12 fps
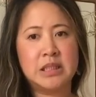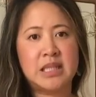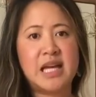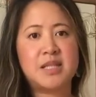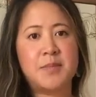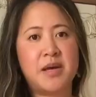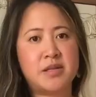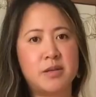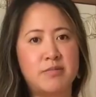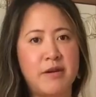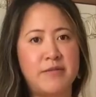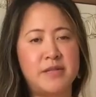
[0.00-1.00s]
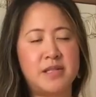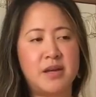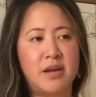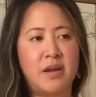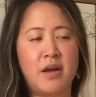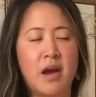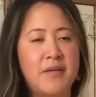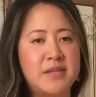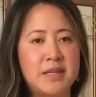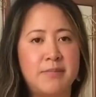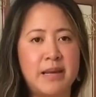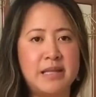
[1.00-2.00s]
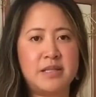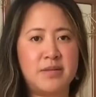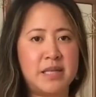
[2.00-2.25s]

That's personal preference though. I've seen plenty